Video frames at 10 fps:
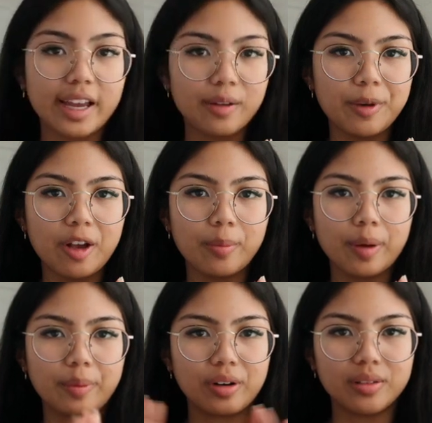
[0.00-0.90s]
I am now
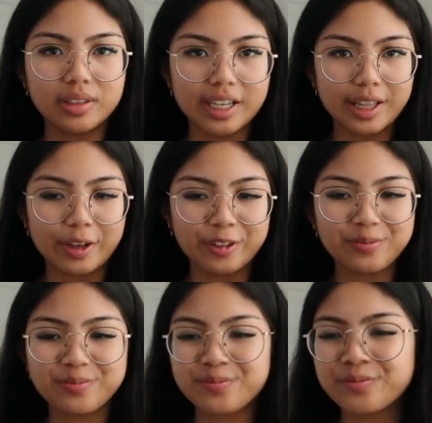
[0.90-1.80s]
Bubble. Hello.
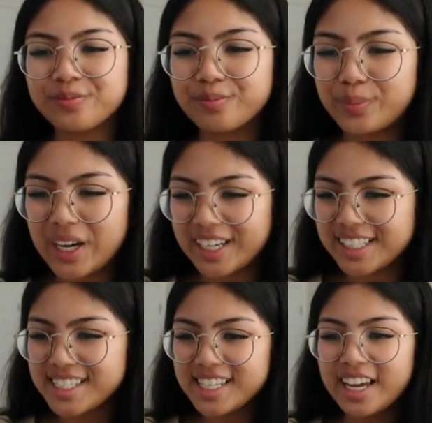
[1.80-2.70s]

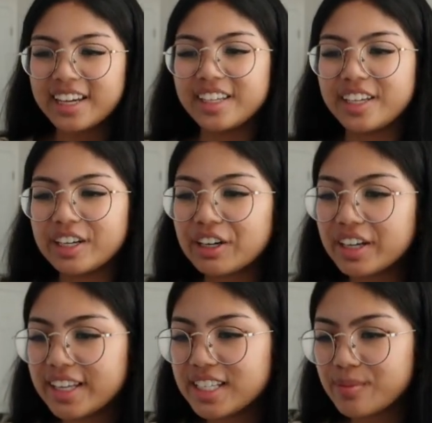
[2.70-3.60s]
But here
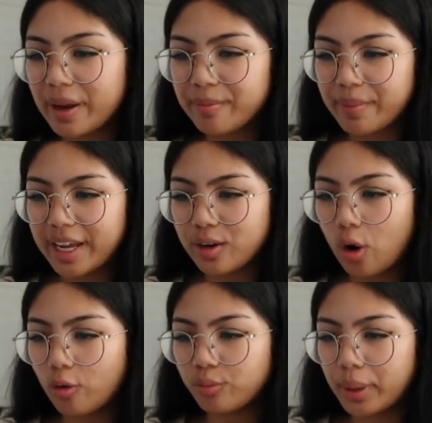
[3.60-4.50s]
is my main
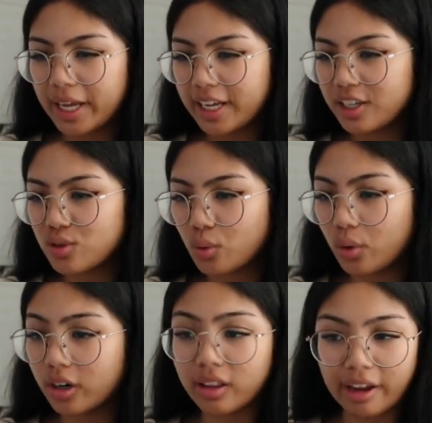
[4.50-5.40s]
home page
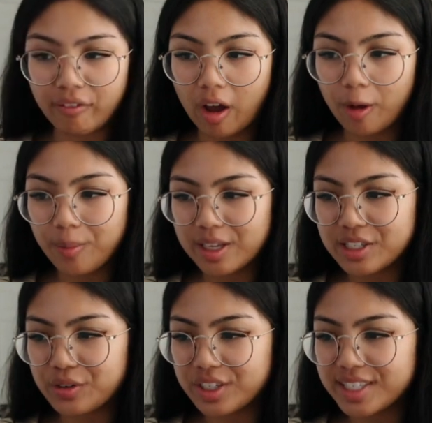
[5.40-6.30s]
or Life Hub,
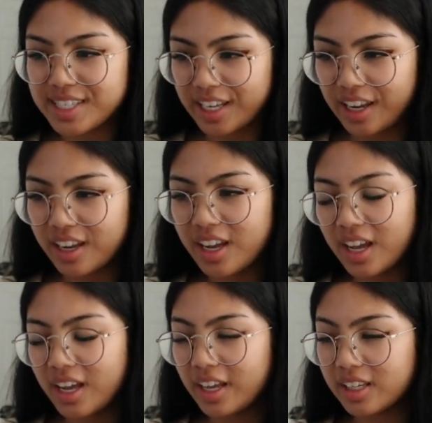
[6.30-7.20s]
as you can see.
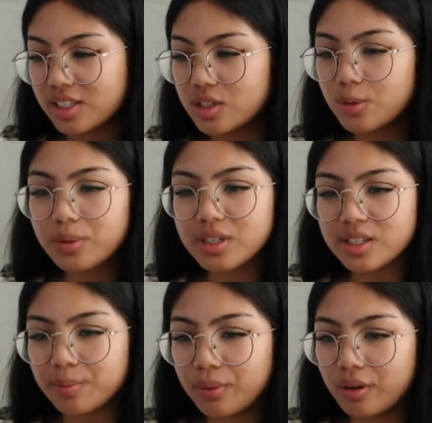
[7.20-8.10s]
It's super
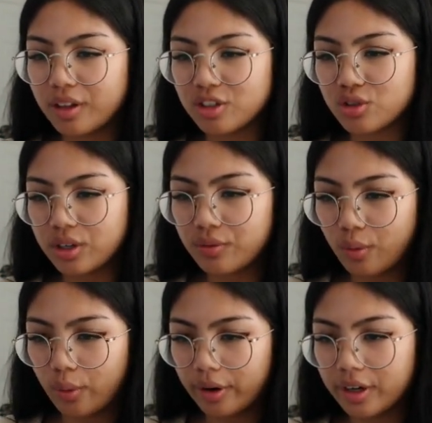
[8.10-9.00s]
simple and
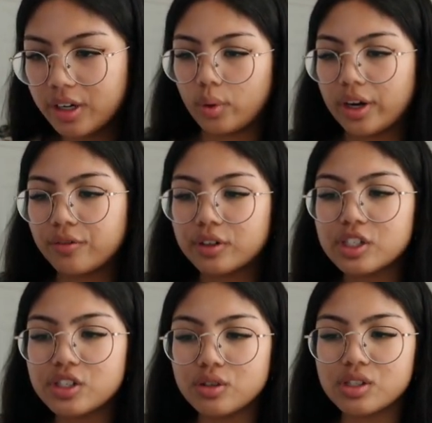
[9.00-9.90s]
straightforward. When I
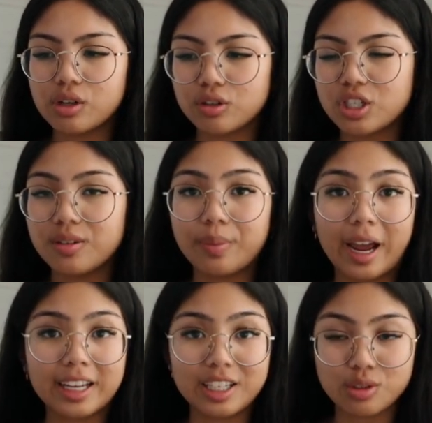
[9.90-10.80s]
first used Notion
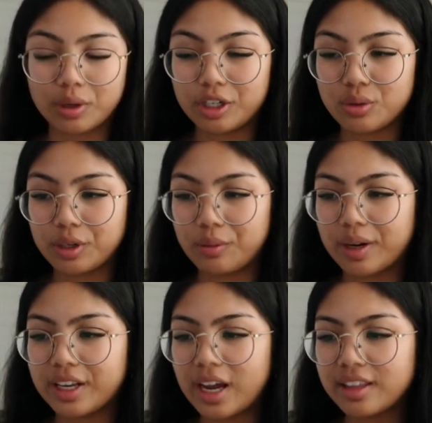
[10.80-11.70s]
back in
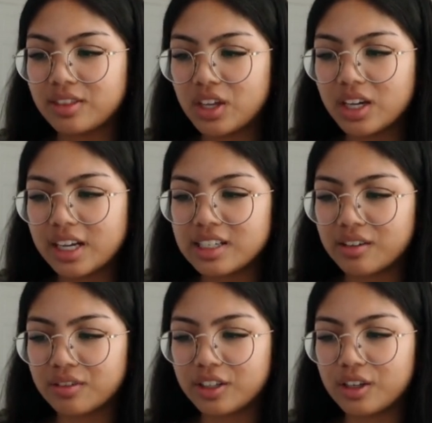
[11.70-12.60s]
2021, I think I
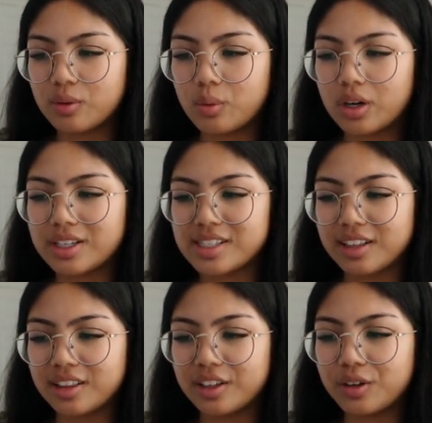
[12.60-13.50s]
definitely was a
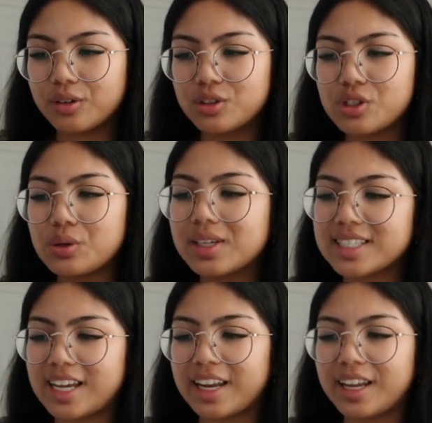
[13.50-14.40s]
little too
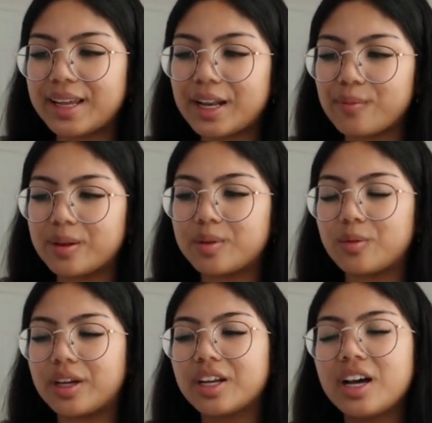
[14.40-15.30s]
excited and maybe
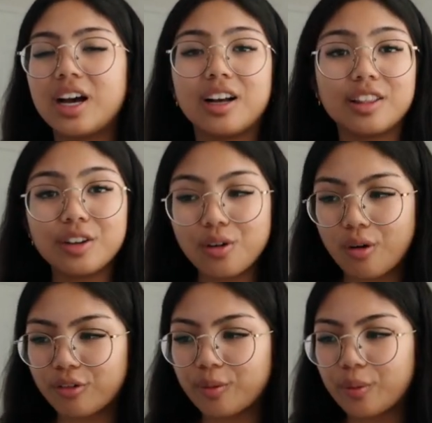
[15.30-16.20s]
went a little
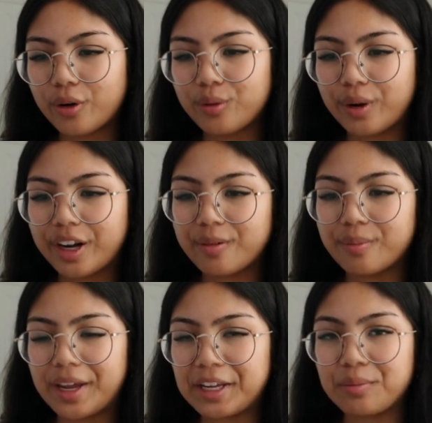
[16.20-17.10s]
overboard when I
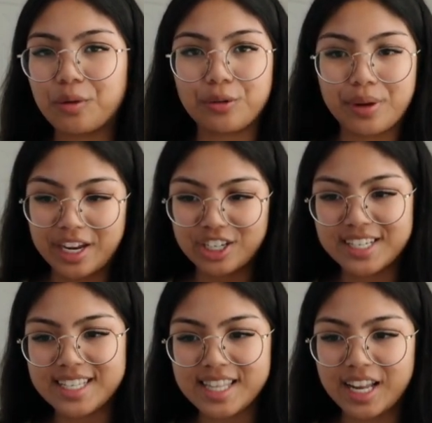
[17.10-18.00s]
made more
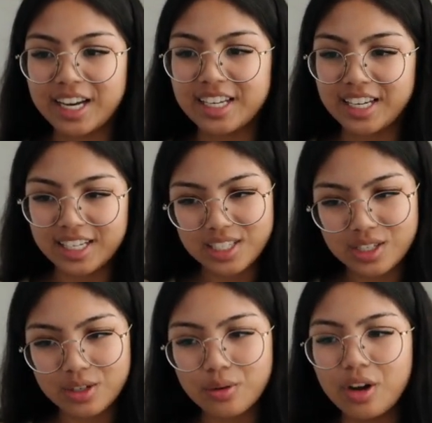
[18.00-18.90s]
pages than I needed
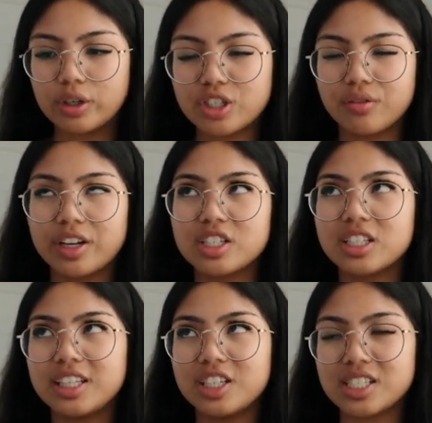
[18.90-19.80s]
to, which
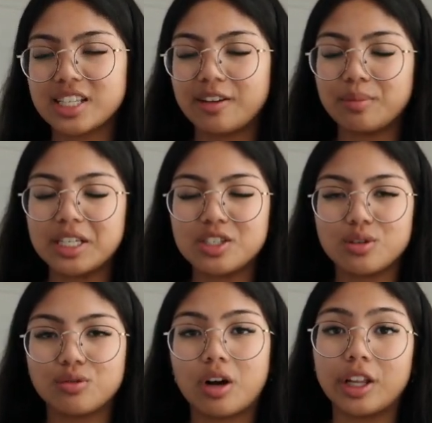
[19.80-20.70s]
eventually just led me
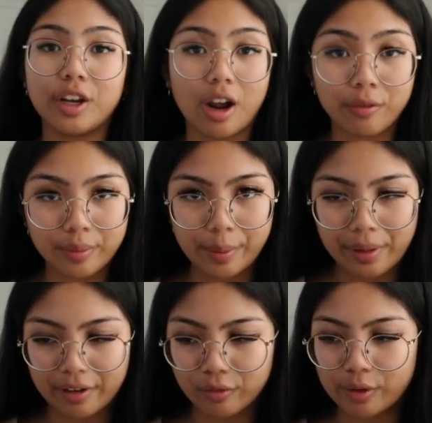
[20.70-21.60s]
to falling off from the
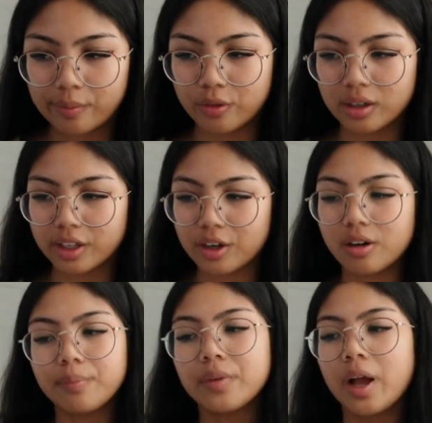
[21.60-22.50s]
platform for a
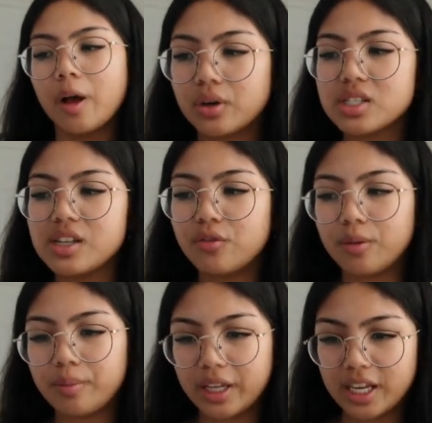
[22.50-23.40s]
little. Personally, for
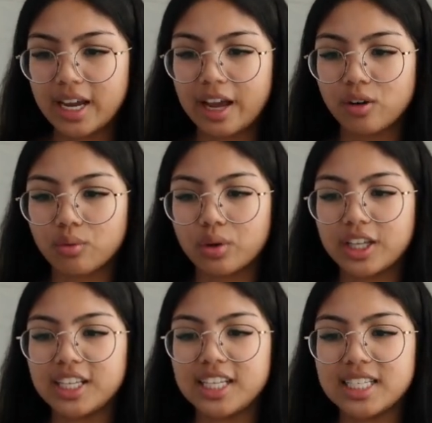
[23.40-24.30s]
me, I don't
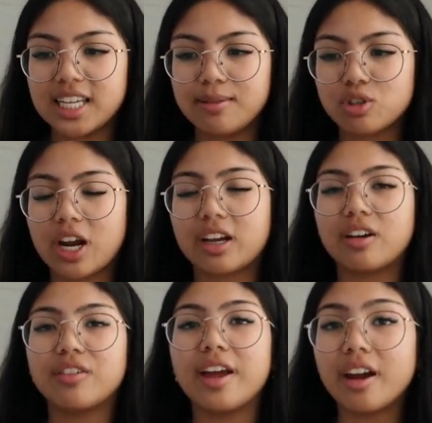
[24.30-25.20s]
really need to keep track
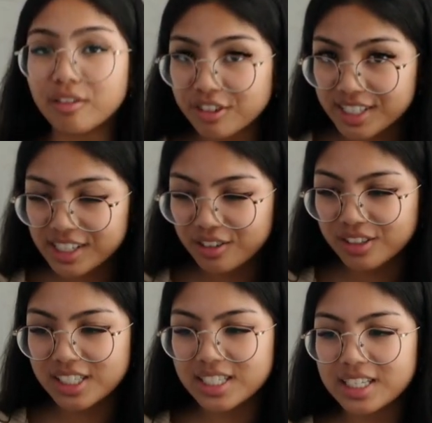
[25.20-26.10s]
of every single
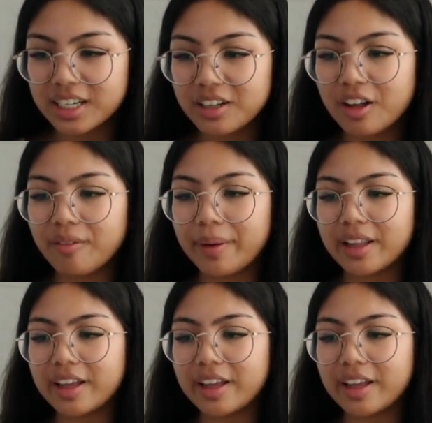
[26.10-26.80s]
detail of my